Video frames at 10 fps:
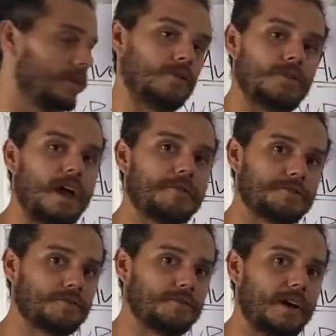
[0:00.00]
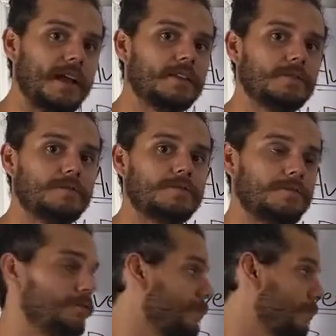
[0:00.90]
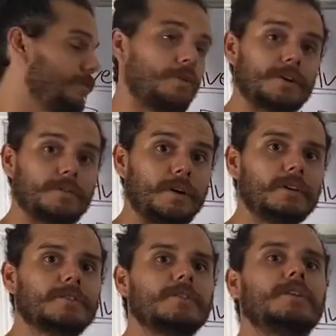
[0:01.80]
your average order value from $40